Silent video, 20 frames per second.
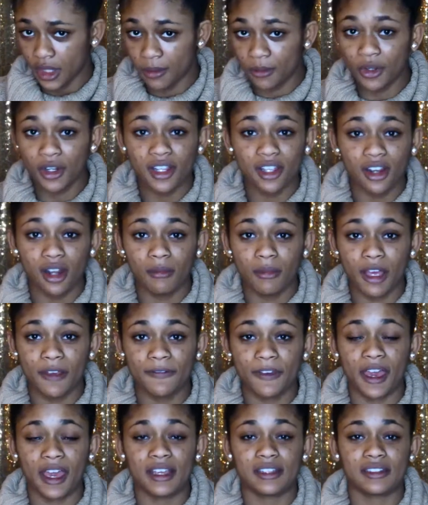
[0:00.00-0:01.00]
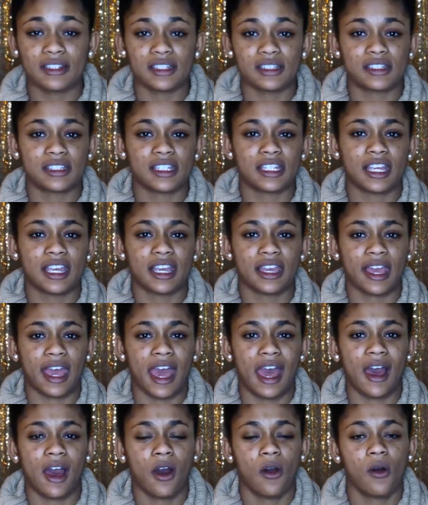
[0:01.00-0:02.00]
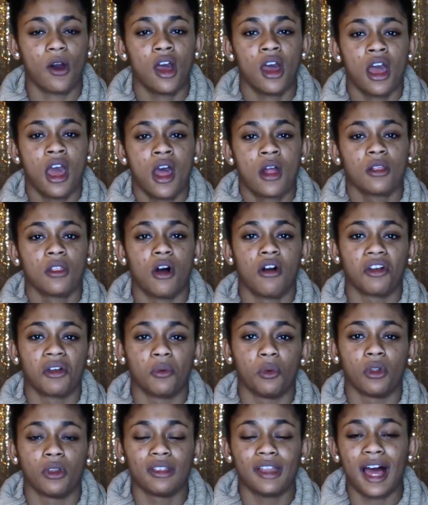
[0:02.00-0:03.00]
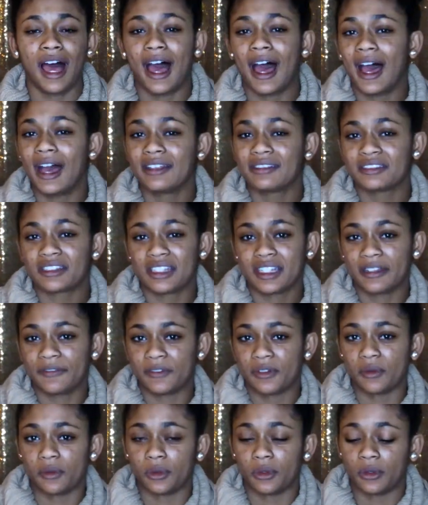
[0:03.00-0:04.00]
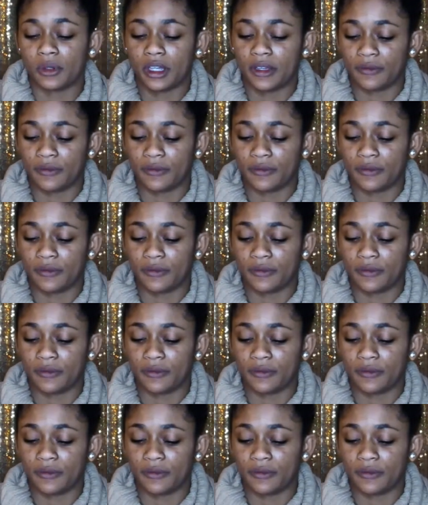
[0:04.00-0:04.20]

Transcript: putting it on my face and seeing how long it will last, and if it will,